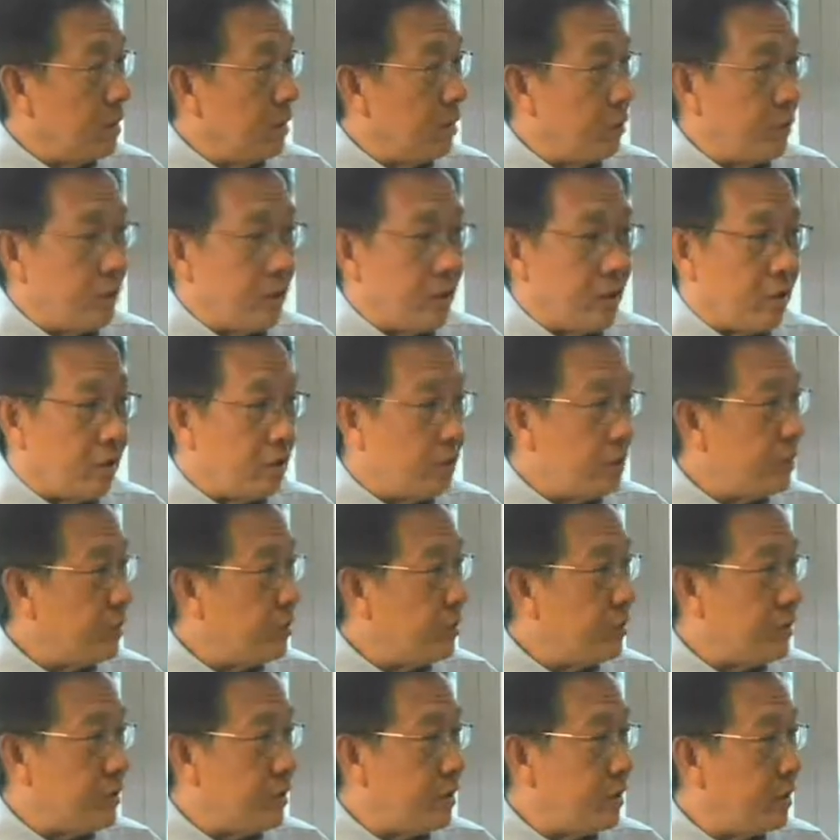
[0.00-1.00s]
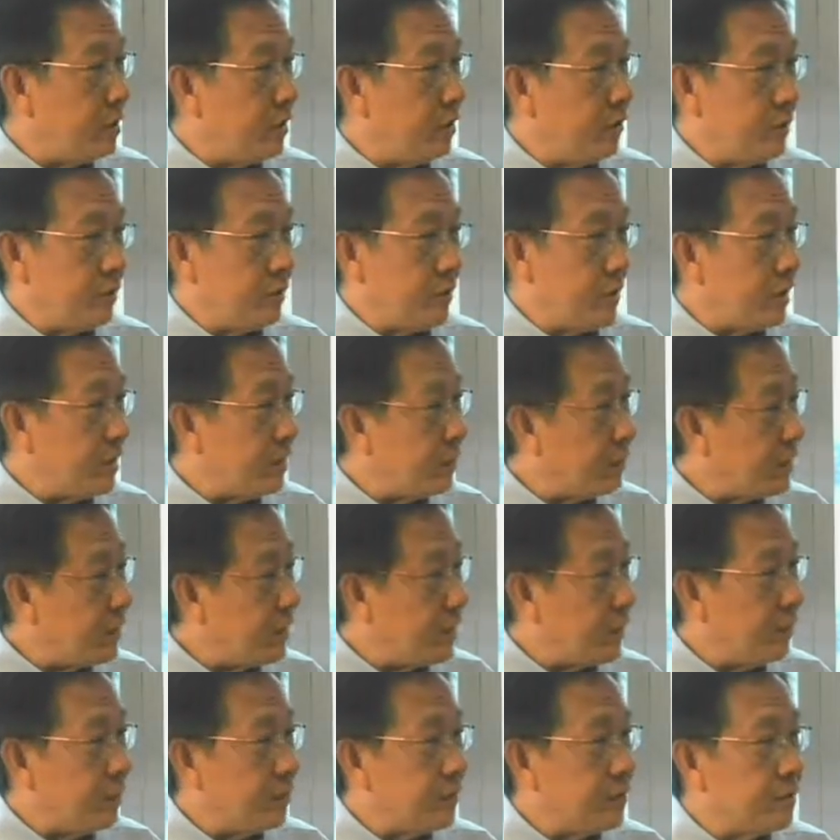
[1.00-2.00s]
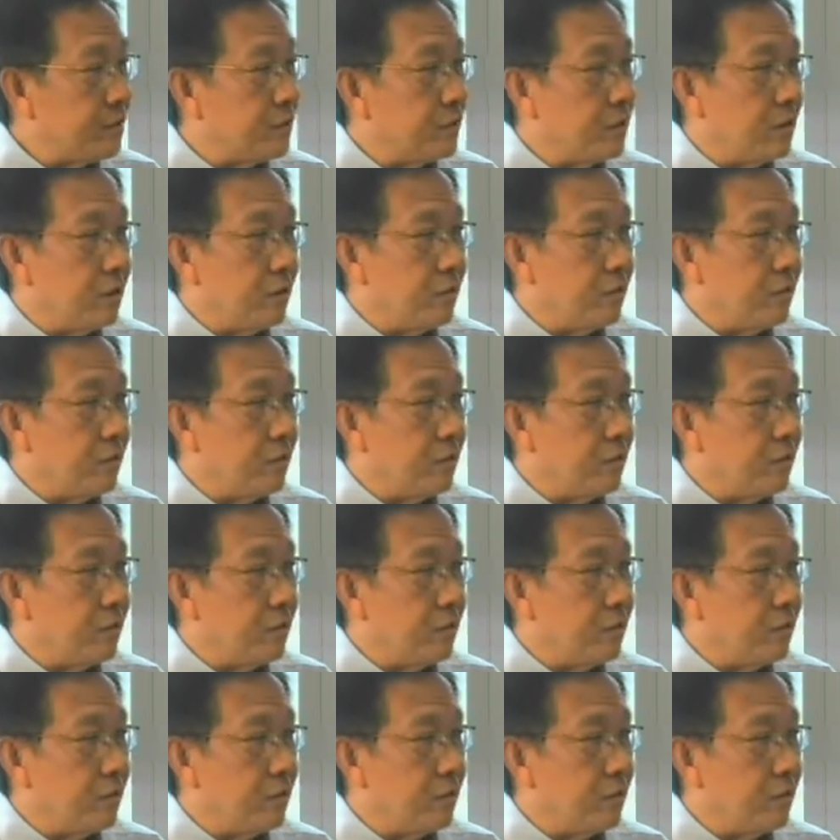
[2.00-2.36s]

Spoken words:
with our community of relatives,